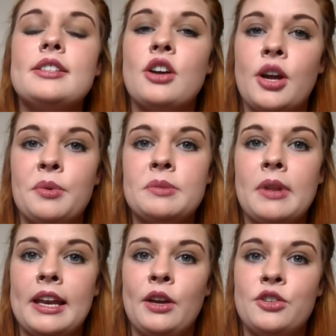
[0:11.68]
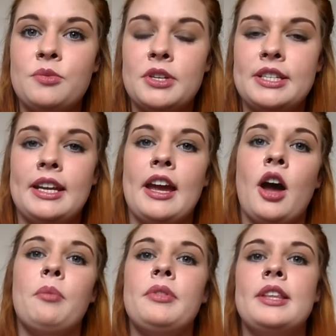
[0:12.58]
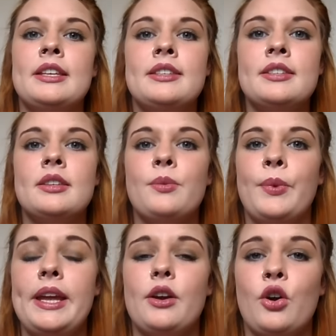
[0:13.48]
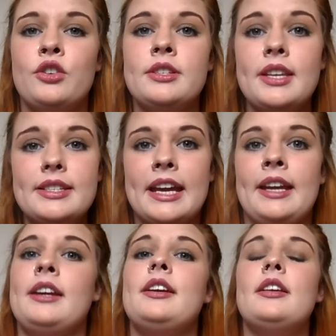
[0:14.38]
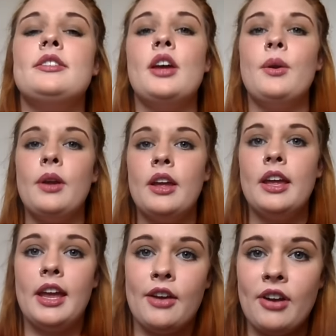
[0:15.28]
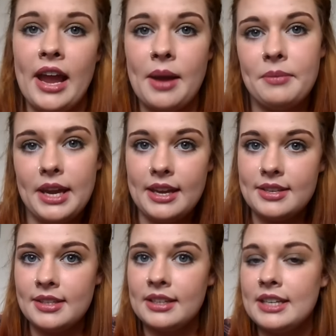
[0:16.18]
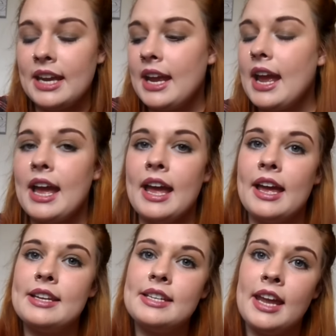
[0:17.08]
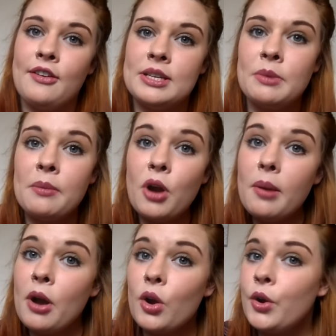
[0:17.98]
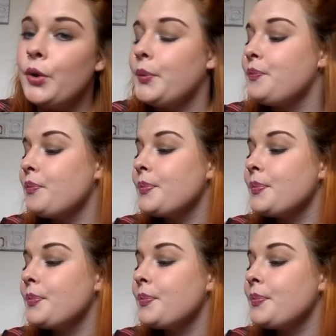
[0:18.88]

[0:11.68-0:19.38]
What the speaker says: that I was planning on putting it up this week on Sunday. So here I am. It's Sunday, and here is my Primark haul.